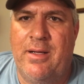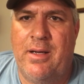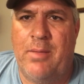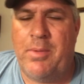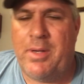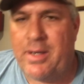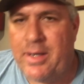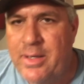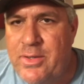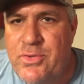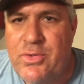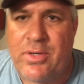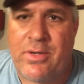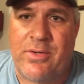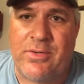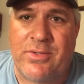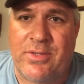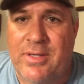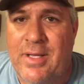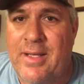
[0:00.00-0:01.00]
I mean,
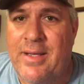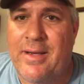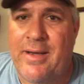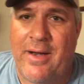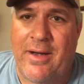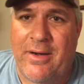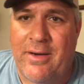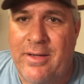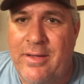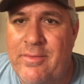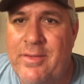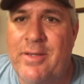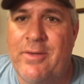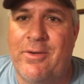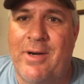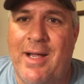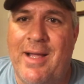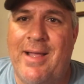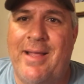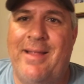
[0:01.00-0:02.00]
insurance will take care of it,
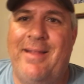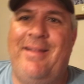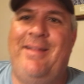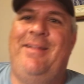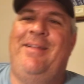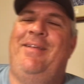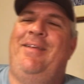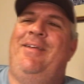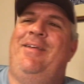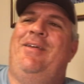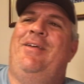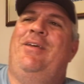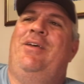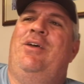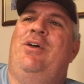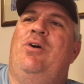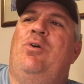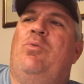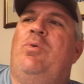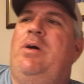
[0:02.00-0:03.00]
right?
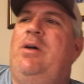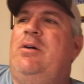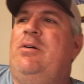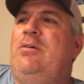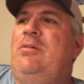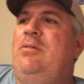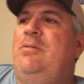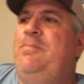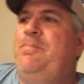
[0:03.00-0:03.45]
Well,